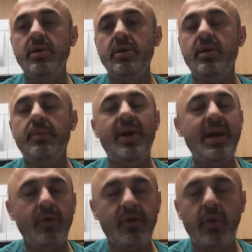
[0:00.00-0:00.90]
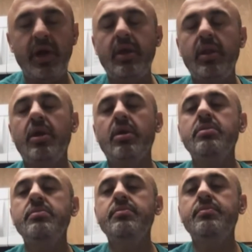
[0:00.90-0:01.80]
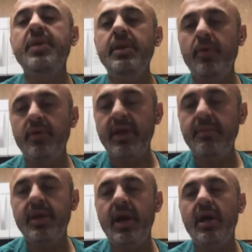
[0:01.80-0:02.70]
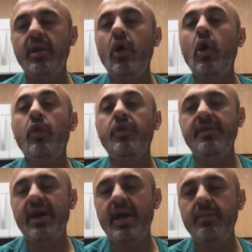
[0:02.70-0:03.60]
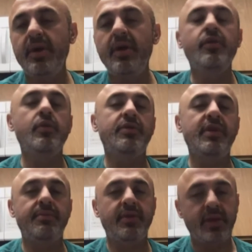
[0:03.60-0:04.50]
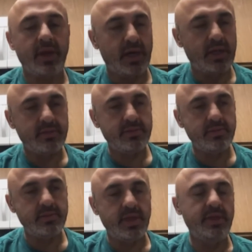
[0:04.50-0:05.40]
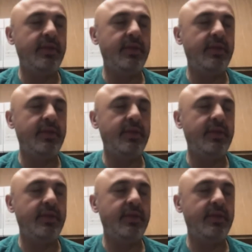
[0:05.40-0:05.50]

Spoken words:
the Bible is quite clear. People tempt God all the time. Israel tempted God in the